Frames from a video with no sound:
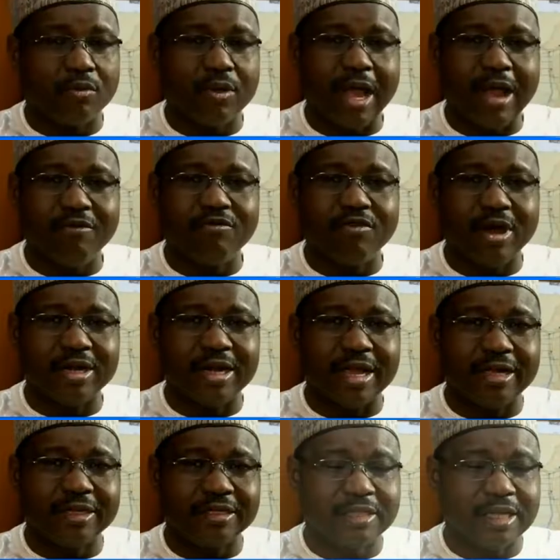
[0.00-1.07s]
We have
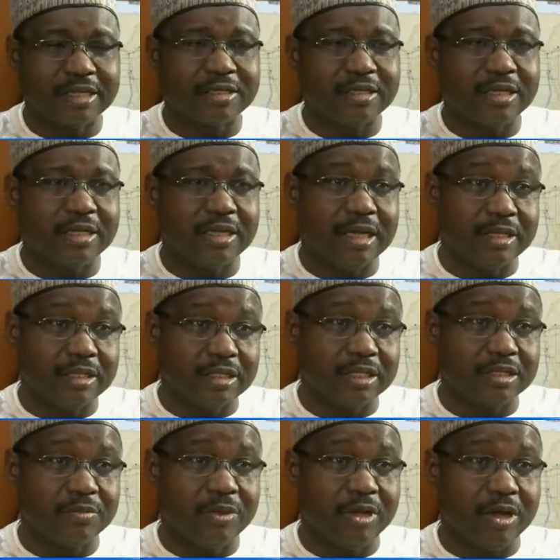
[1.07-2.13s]

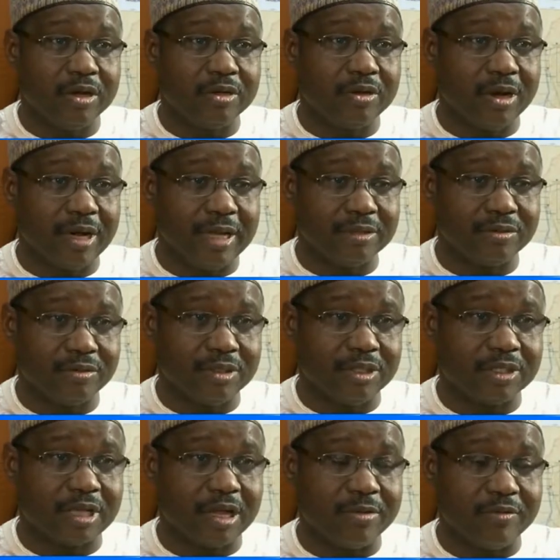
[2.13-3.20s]
$486 million,
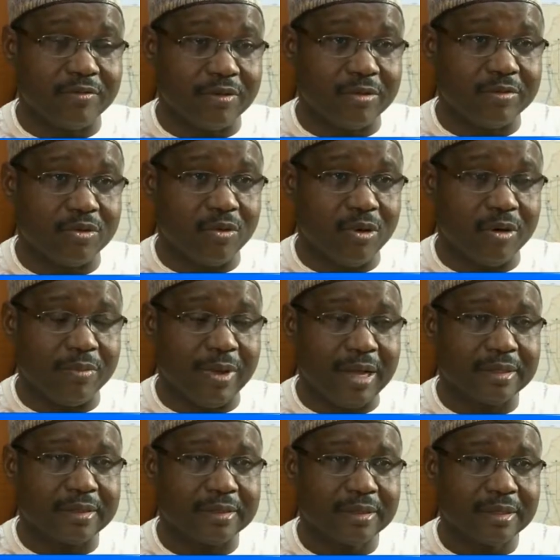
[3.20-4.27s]
which is coming from the World
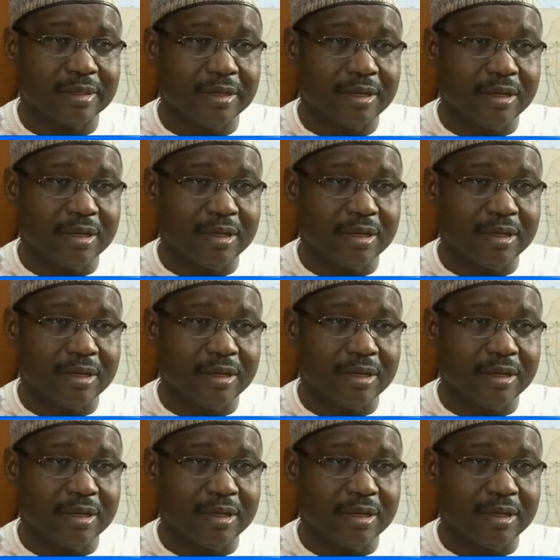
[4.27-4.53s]
Bank.